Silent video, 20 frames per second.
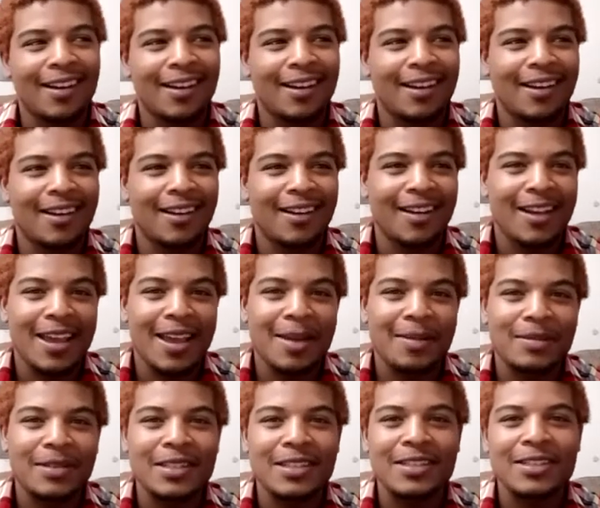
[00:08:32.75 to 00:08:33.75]

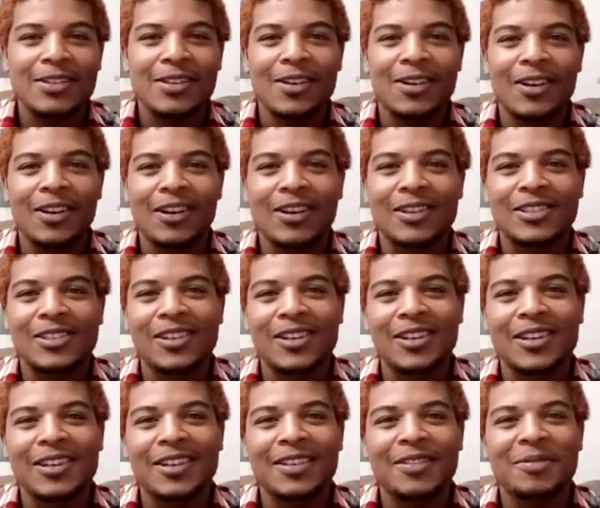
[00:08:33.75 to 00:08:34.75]
Epsom salt
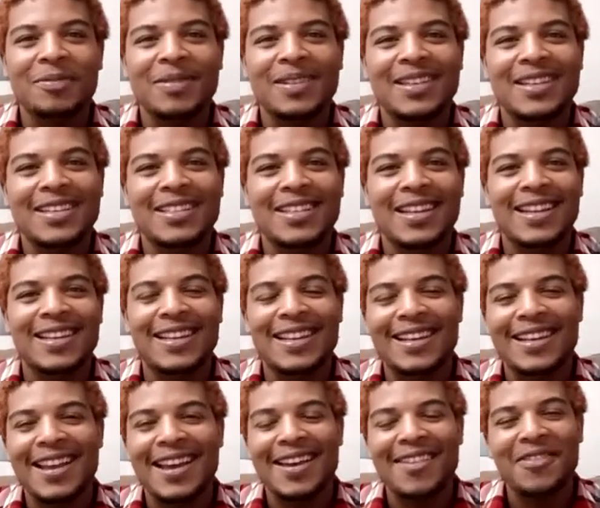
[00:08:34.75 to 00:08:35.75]
alternative because I
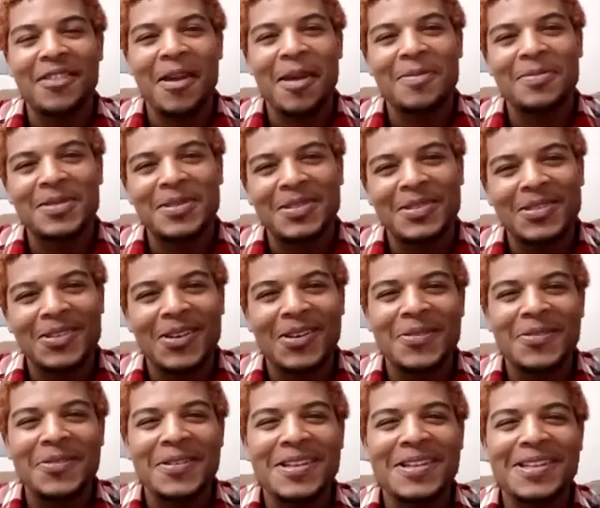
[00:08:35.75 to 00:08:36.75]
didn't have Epsom salt
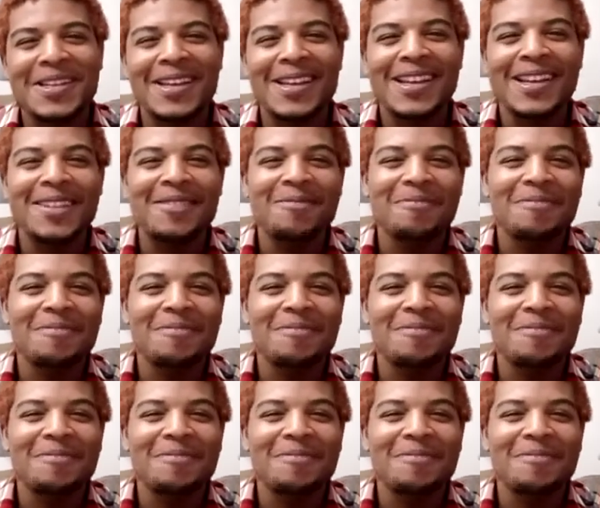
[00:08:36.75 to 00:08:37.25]
one time.